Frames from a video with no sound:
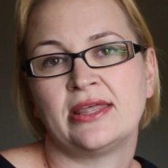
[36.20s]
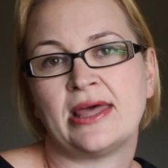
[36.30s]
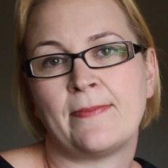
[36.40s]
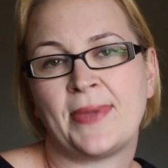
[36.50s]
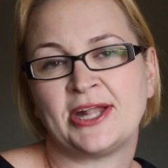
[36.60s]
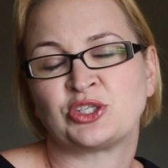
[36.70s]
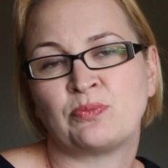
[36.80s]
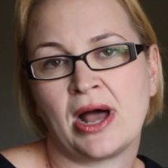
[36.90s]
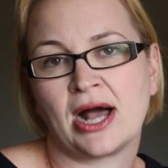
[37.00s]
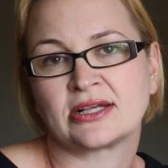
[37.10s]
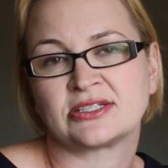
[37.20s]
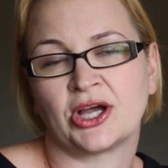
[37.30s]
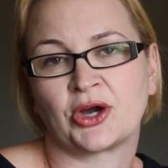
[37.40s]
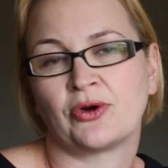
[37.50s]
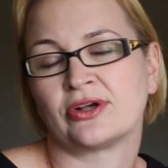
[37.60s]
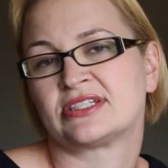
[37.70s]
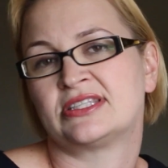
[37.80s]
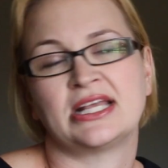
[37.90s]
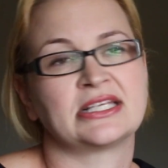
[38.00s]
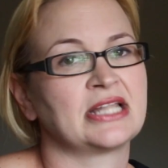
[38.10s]
that benchmarks across
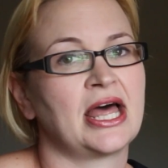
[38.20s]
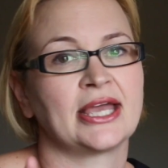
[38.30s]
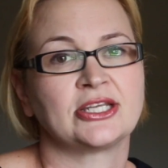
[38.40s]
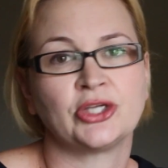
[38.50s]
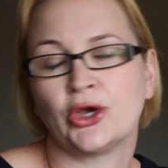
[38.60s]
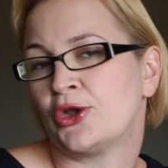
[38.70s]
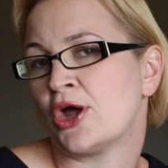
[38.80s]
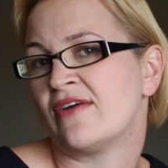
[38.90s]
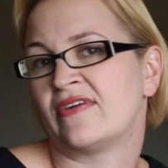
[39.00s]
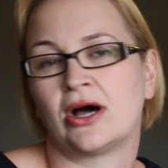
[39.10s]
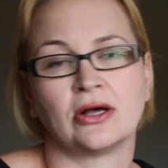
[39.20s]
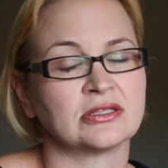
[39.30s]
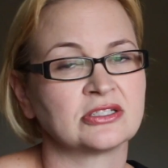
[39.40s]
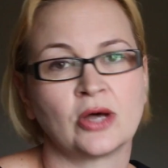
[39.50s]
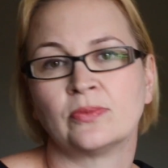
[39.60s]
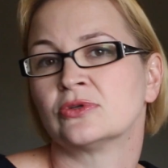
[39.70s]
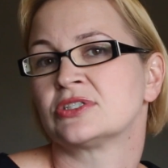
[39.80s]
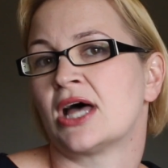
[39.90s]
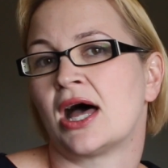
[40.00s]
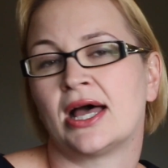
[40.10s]
things like turnover, ensemble
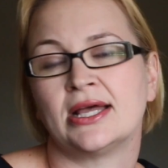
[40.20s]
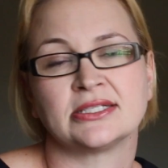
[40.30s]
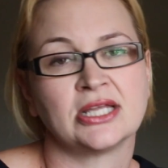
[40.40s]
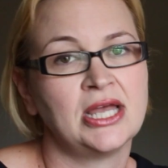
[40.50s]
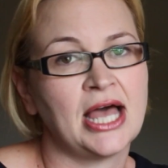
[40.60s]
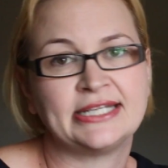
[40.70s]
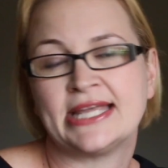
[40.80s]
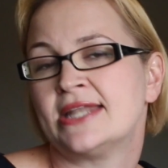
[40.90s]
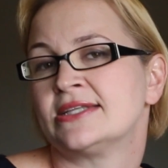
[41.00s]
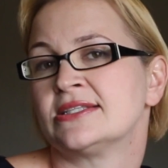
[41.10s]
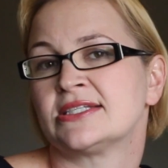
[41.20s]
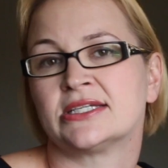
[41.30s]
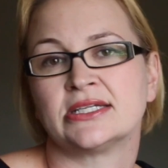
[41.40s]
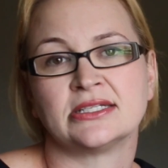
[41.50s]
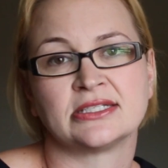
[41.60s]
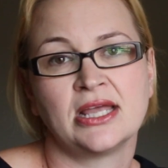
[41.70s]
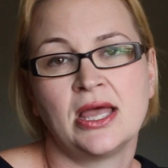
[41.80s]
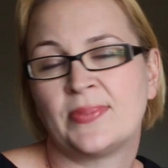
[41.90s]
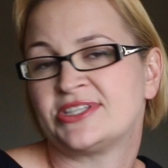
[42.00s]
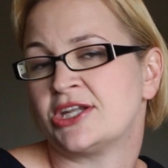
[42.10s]
size, attendances,
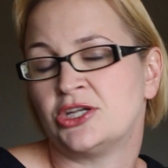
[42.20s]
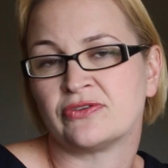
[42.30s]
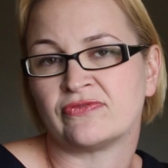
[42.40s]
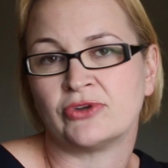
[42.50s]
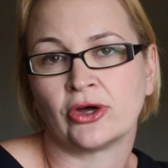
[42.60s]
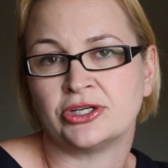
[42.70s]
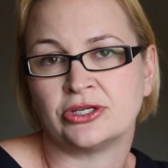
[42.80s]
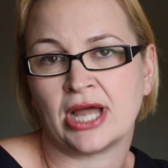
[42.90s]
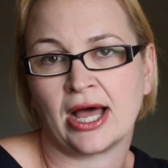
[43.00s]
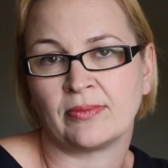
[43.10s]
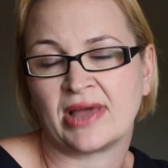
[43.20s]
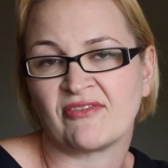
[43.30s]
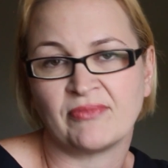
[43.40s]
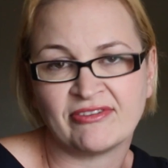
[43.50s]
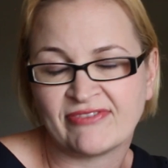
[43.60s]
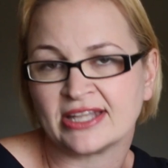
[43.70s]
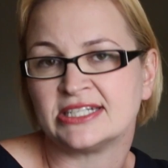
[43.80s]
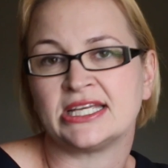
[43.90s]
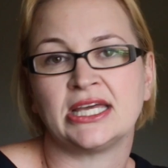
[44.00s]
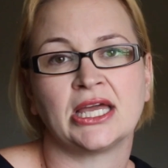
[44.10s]
percentage of non-government
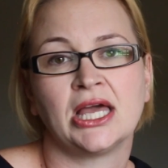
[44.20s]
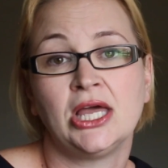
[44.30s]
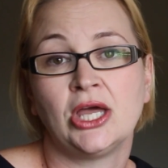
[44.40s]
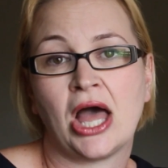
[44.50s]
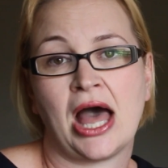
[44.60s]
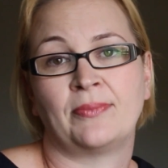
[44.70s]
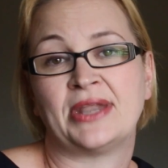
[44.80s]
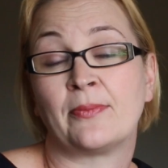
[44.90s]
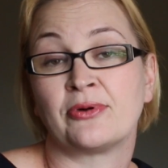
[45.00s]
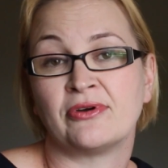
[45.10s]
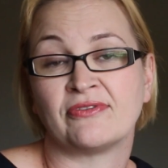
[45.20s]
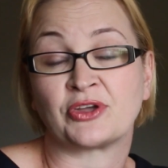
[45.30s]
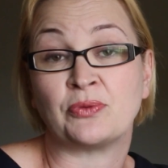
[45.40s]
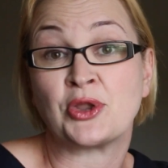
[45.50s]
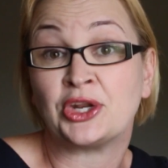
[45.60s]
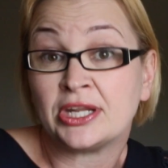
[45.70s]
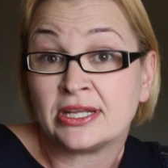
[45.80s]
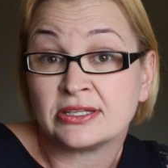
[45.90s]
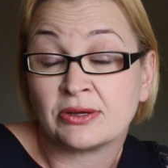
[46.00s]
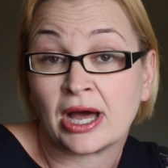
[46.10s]
funding, number of
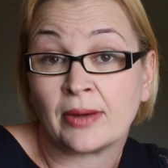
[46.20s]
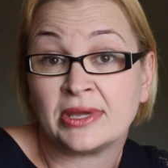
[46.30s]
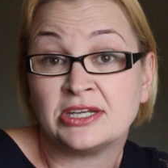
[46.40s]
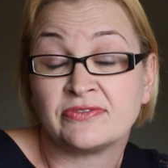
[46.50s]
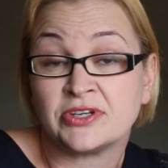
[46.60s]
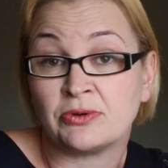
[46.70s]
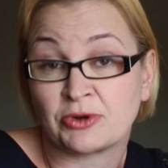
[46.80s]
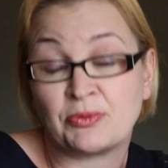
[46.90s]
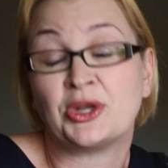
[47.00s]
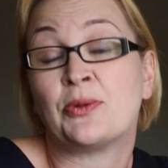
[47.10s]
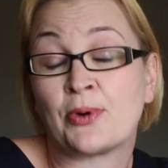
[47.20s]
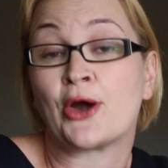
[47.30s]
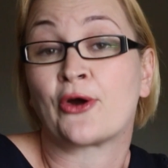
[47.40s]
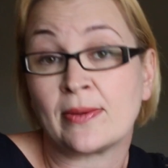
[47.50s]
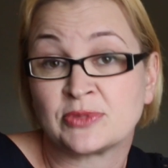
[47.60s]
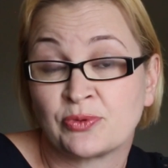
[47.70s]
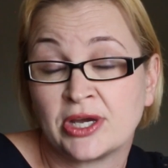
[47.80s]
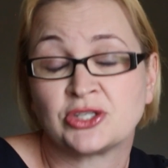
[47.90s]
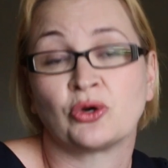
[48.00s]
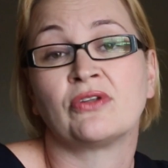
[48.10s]
individual community programs
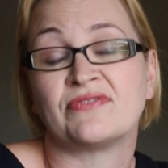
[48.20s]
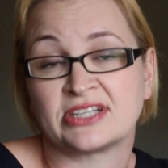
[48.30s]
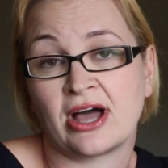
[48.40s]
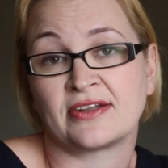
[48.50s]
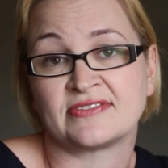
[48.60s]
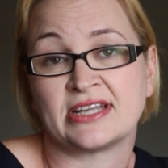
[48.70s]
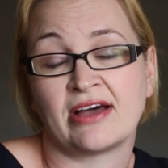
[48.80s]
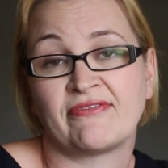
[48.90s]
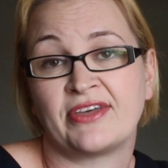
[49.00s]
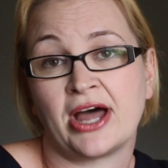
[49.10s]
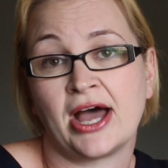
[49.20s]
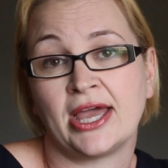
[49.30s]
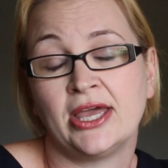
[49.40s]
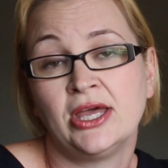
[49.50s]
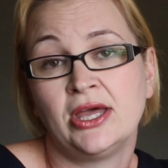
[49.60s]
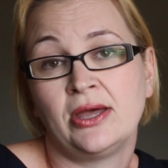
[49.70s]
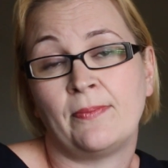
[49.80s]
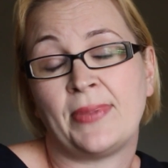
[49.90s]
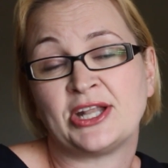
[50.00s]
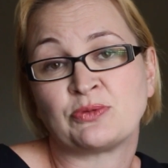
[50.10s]
reached, all of this kind of stuff that I
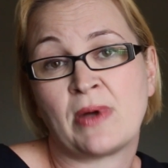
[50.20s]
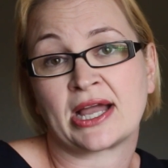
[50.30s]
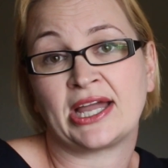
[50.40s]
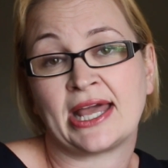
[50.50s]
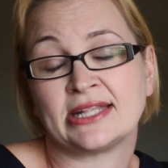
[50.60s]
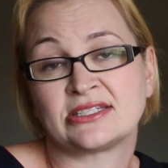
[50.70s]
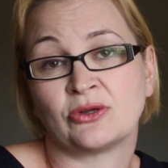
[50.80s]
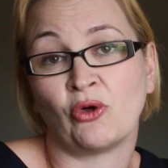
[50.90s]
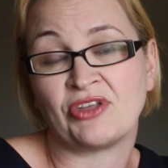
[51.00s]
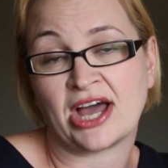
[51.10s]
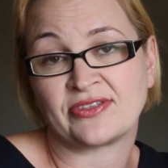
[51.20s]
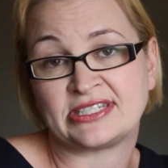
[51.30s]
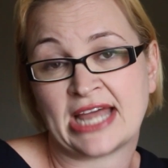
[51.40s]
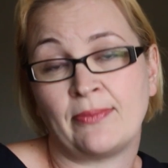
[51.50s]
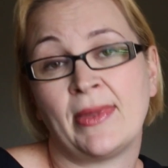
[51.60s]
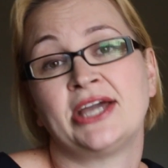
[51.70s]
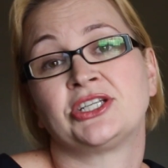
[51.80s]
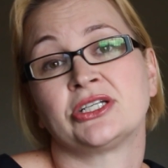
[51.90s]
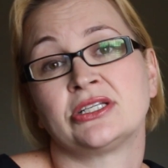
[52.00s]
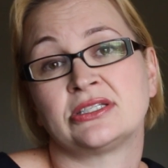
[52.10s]
benchmark against all the other state
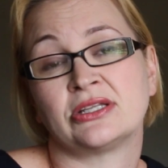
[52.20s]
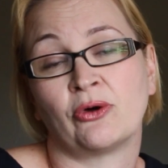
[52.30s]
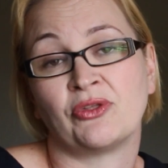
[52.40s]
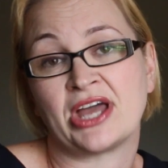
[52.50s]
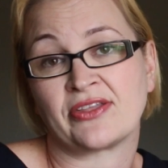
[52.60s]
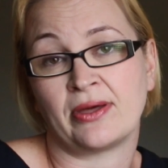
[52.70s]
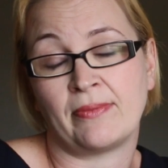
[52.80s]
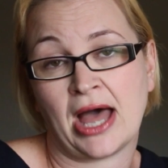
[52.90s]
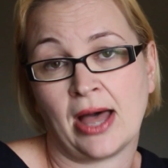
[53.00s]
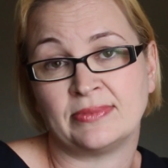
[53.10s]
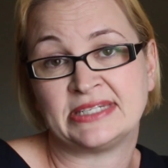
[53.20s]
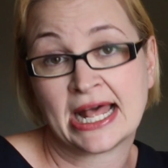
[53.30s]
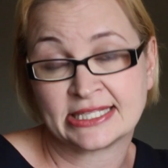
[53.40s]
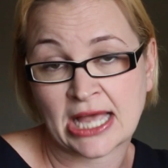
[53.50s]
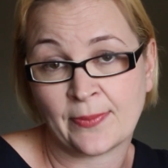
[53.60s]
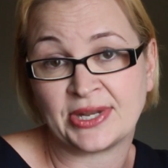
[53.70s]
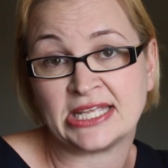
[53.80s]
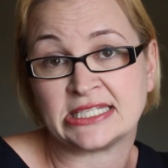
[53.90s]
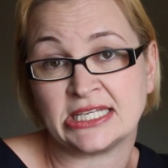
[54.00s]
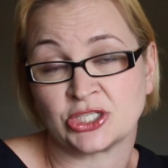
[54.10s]
majors, all the other dance
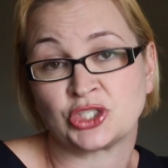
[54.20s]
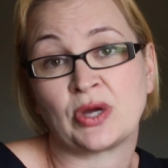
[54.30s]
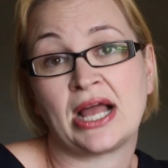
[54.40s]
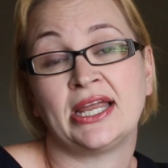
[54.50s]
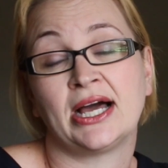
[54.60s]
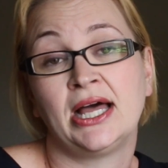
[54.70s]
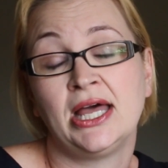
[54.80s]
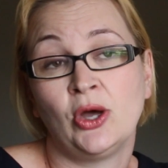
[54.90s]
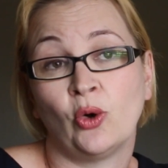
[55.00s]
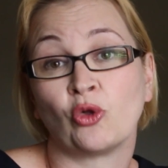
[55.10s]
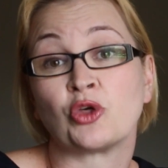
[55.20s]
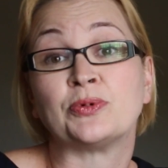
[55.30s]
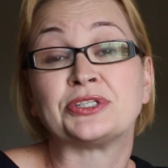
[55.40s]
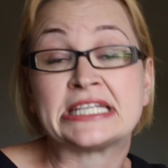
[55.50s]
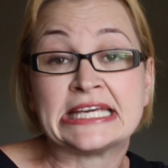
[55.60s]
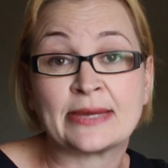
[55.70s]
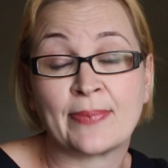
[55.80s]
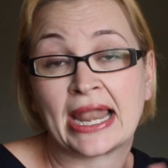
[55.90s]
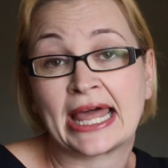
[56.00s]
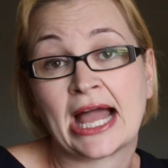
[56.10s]
companies in Australia, all the
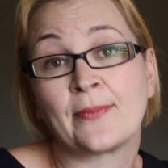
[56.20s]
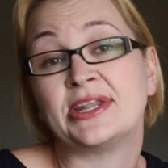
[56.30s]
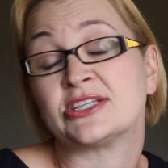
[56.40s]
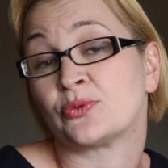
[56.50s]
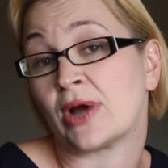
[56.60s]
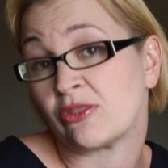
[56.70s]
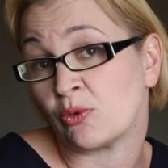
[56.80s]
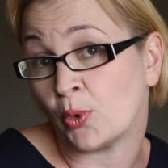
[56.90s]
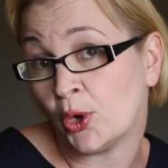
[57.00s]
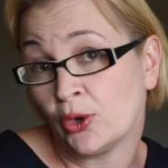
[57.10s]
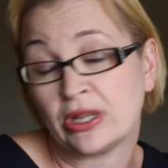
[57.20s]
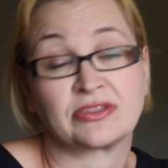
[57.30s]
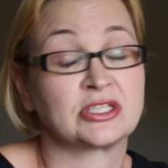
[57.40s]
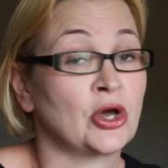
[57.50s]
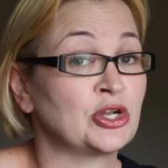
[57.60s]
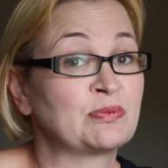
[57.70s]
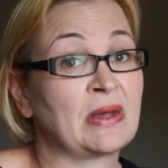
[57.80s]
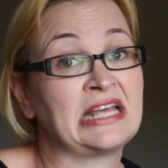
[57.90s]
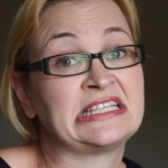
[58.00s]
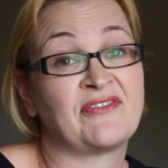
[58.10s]
boutique ballet companies around the world, like the Scottish
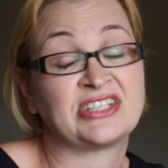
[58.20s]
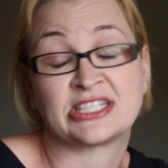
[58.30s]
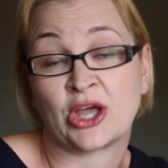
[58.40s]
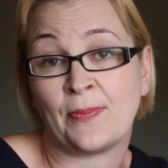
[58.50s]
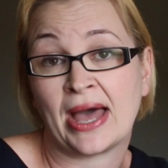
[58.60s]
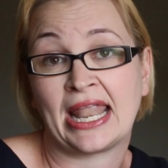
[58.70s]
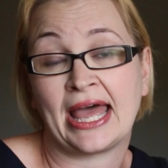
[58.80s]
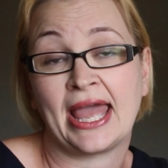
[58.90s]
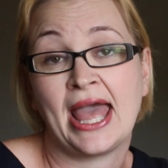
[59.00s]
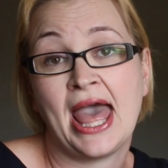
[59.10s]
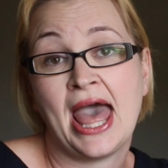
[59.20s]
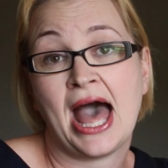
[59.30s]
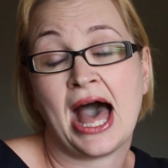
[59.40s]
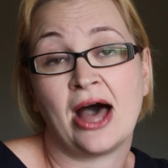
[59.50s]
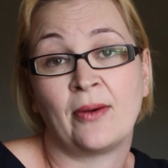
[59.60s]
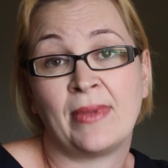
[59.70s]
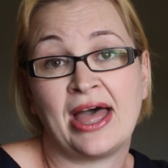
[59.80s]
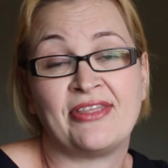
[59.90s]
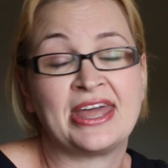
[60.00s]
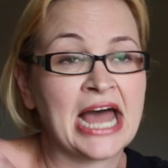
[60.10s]
Ballet, San Francisco Ballet,
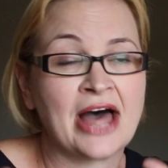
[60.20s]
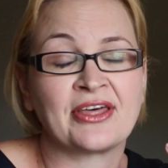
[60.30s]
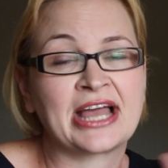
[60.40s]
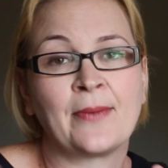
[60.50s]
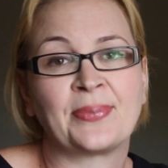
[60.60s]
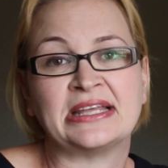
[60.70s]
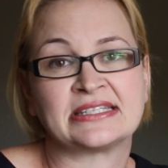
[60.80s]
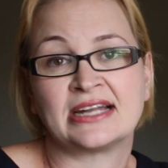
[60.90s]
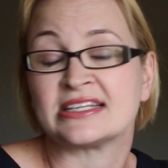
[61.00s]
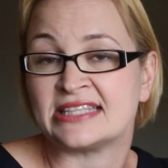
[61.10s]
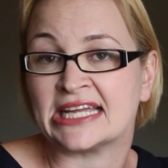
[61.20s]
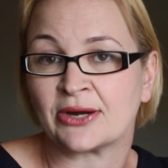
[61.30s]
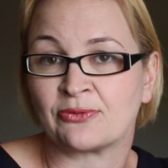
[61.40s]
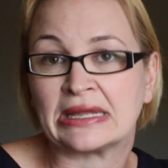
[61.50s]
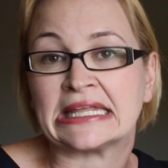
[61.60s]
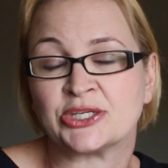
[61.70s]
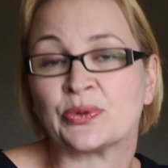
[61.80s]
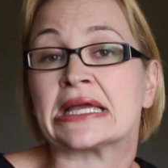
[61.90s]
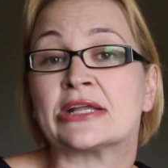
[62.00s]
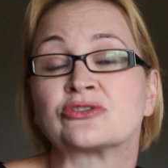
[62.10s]
and then other companies that I just think are really
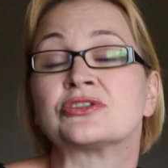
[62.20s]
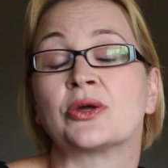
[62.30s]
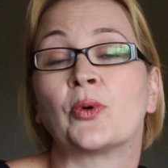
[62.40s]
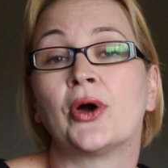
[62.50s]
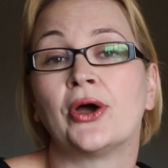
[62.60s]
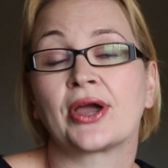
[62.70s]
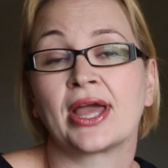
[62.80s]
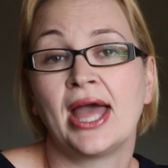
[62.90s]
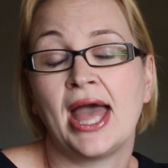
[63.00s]
doing interesting work.